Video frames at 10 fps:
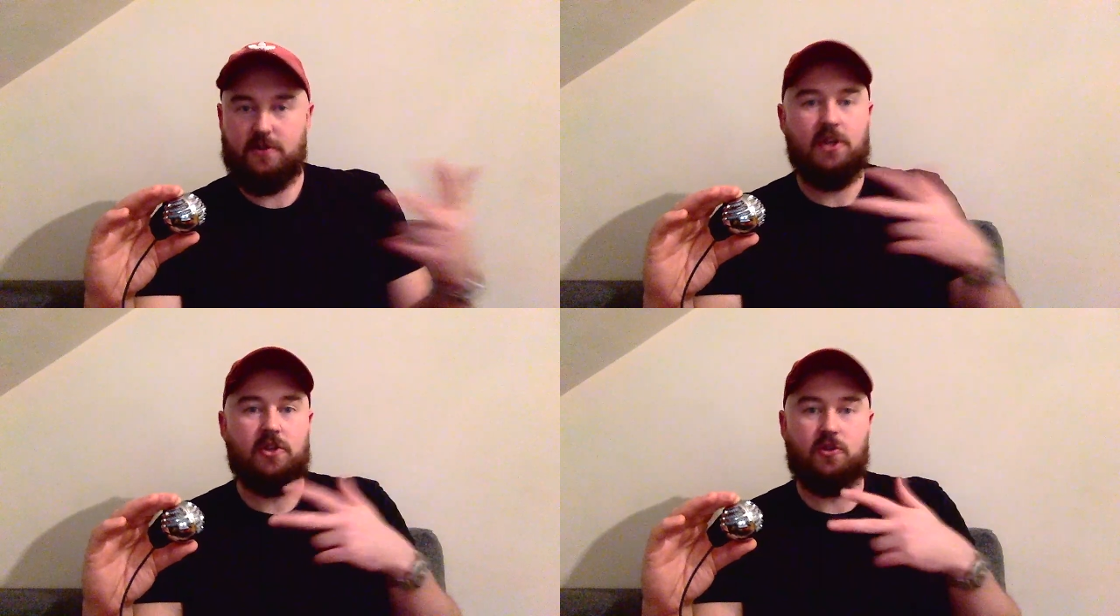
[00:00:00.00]

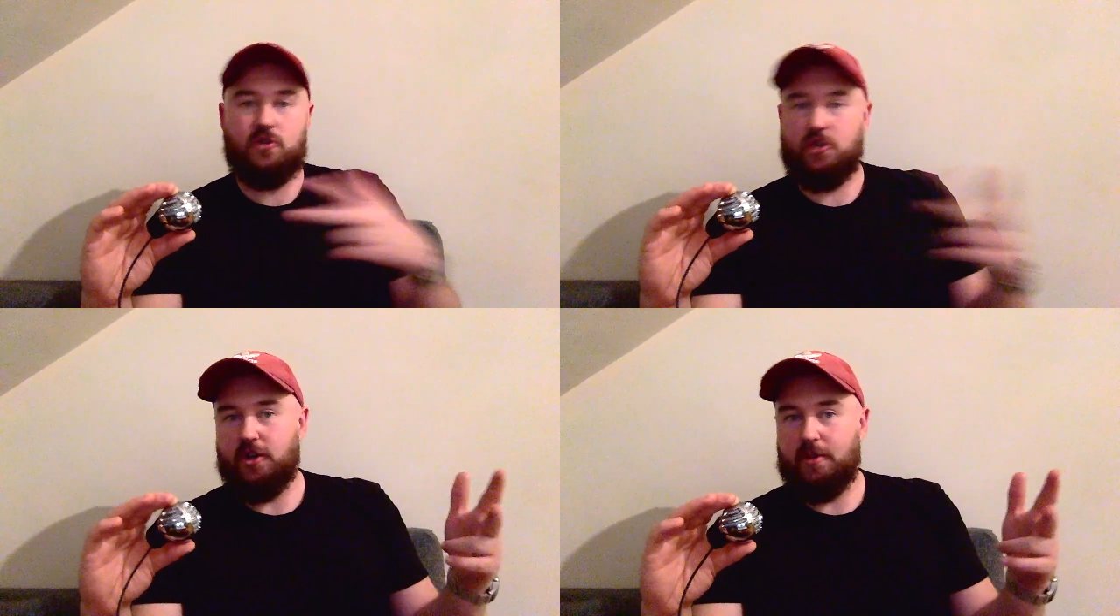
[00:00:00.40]
you
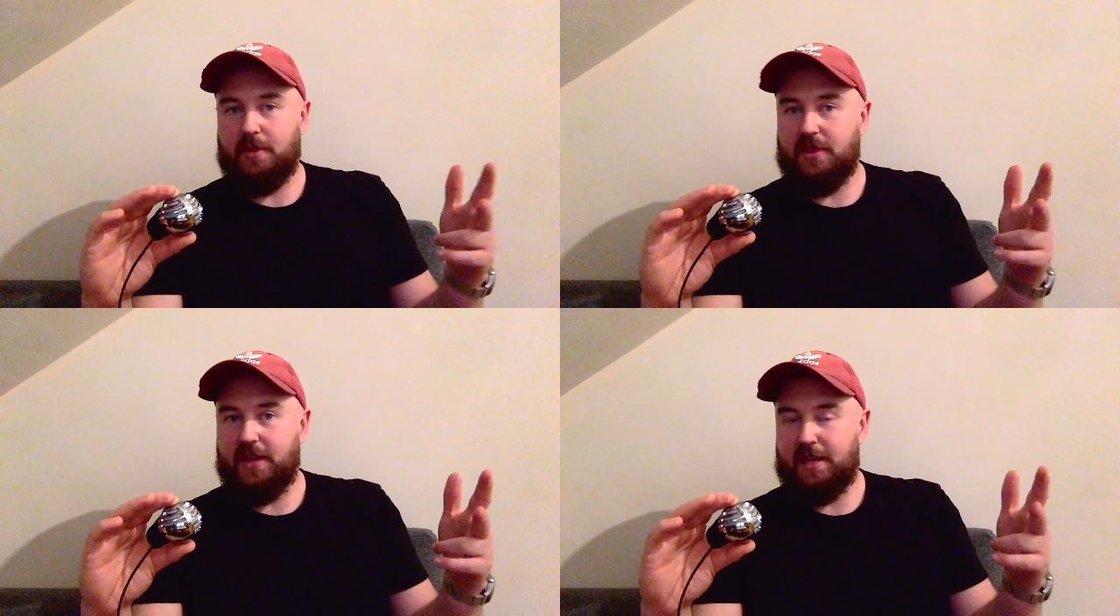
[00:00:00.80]
should not be
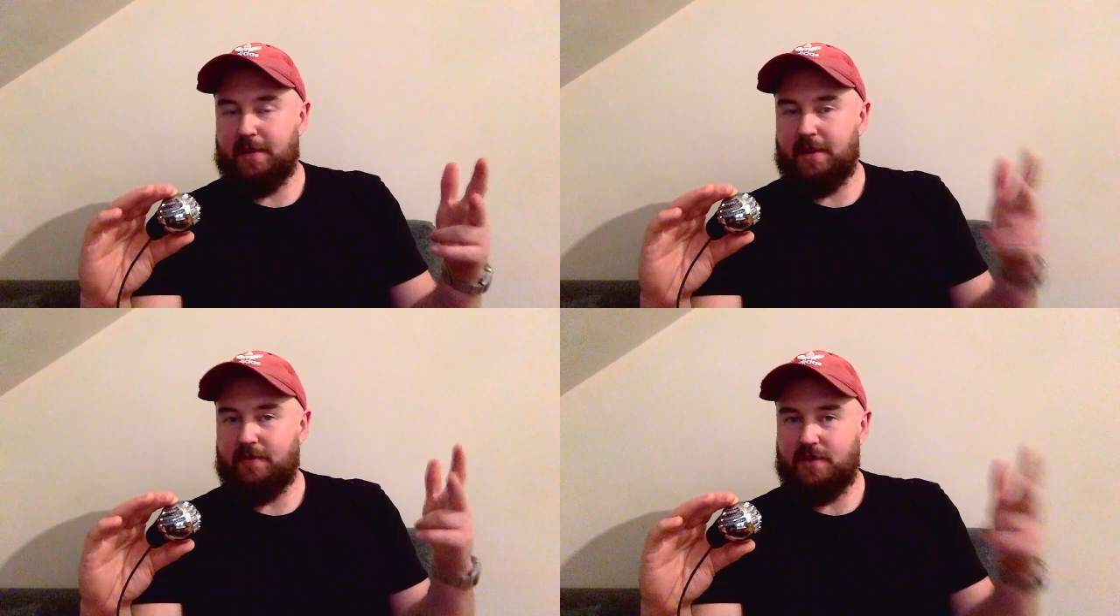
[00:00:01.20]
thinking
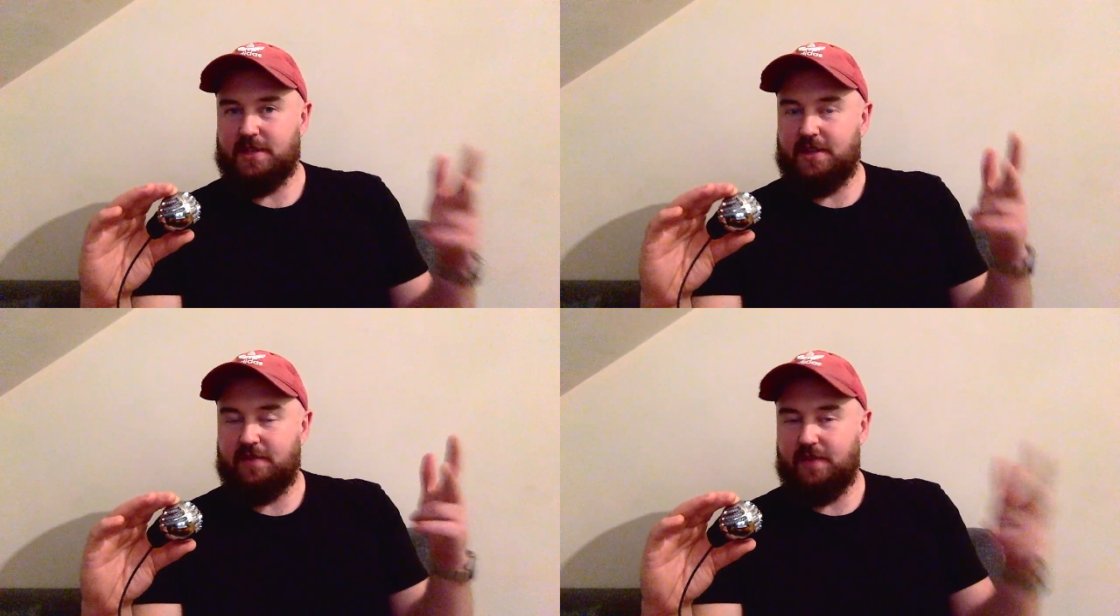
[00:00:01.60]
about risky
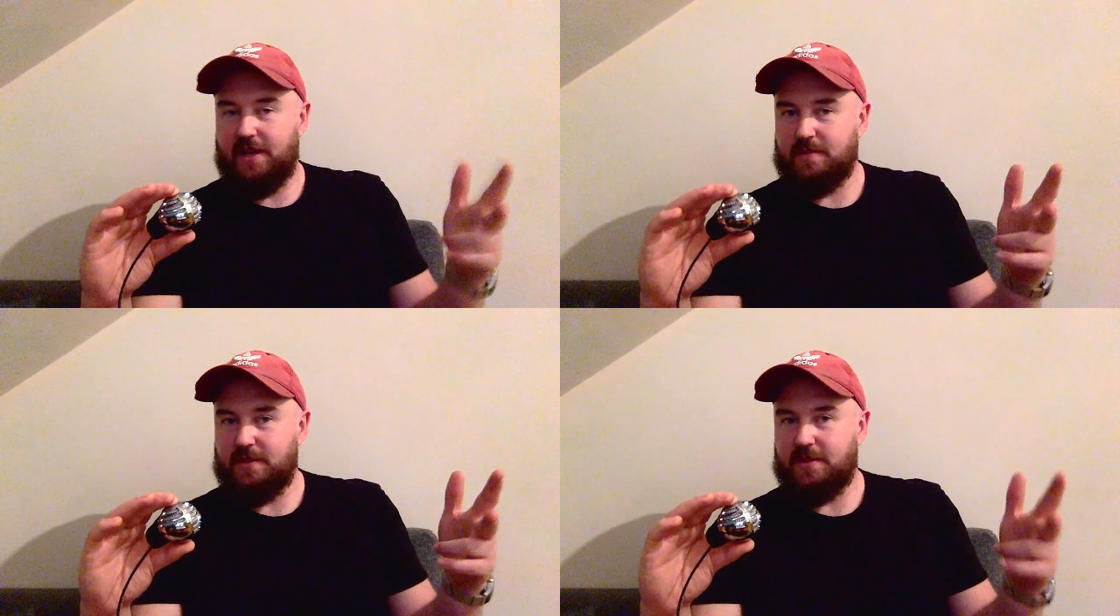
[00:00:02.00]

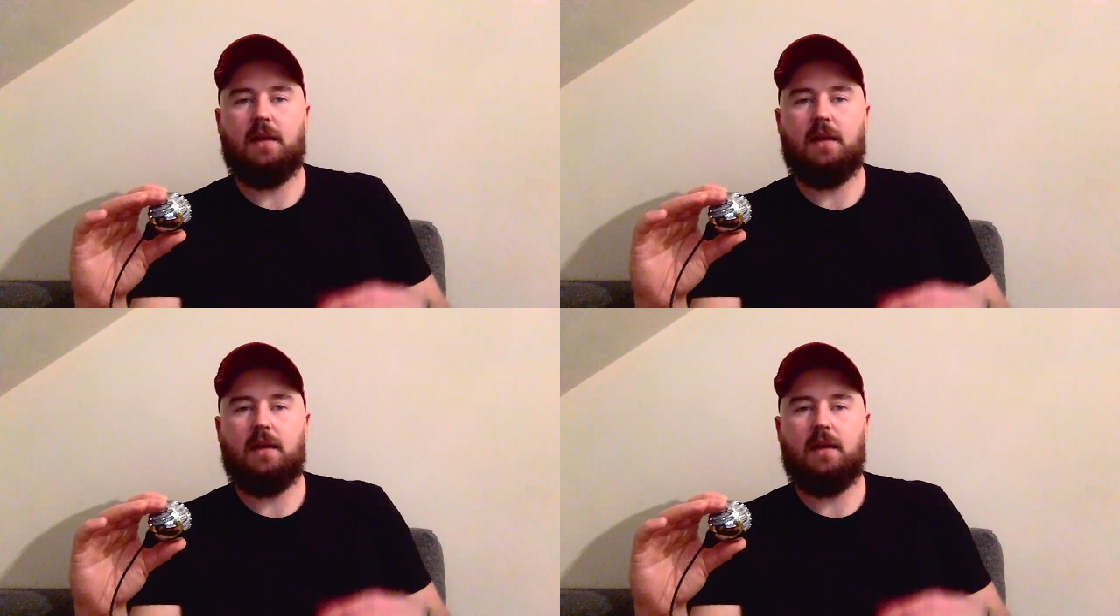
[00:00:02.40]
investments.